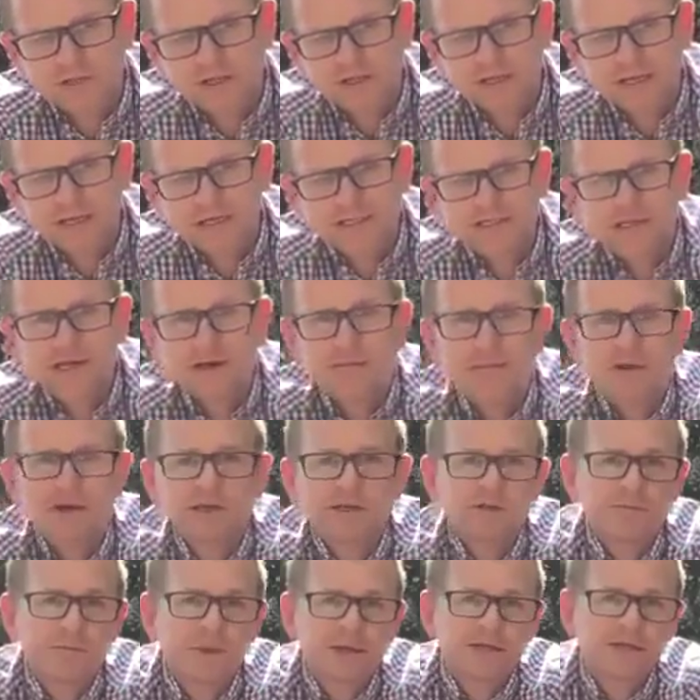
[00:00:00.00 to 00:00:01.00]
lit up that
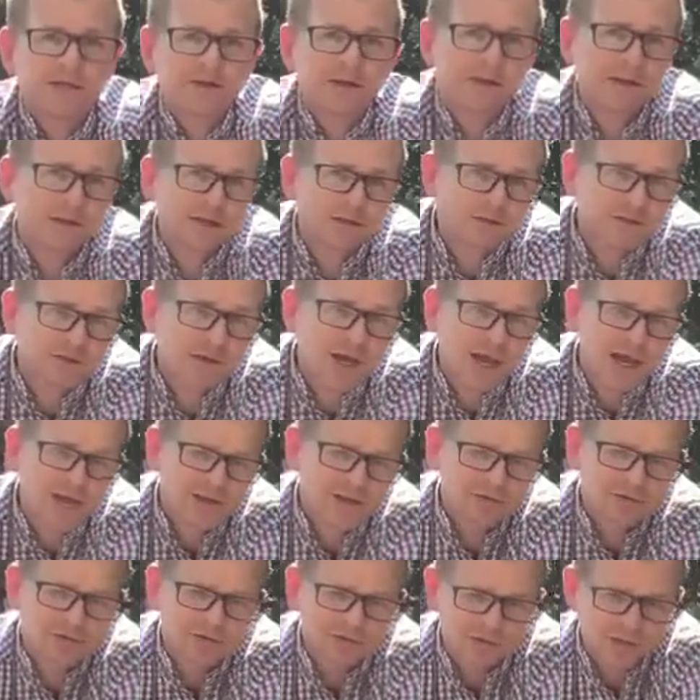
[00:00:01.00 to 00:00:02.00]
space like little
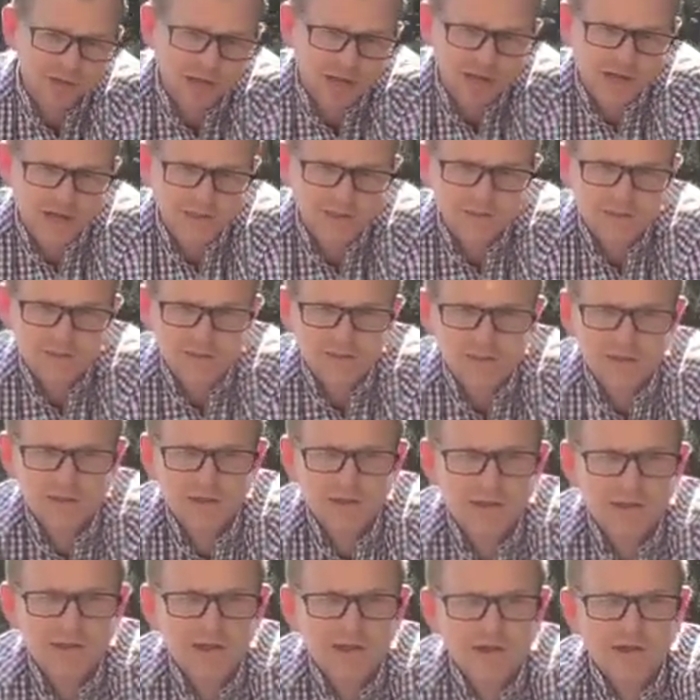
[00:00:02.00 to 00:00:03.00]
candles, and
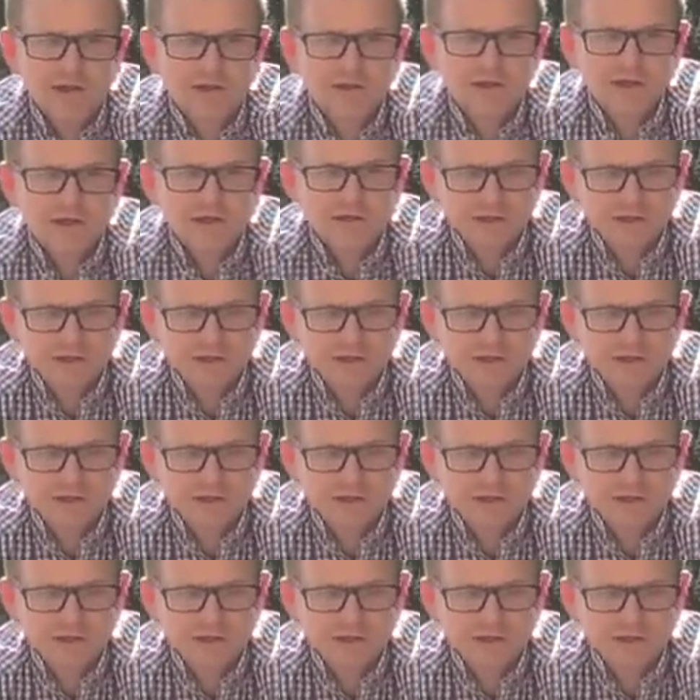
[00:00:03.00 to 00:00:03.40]
these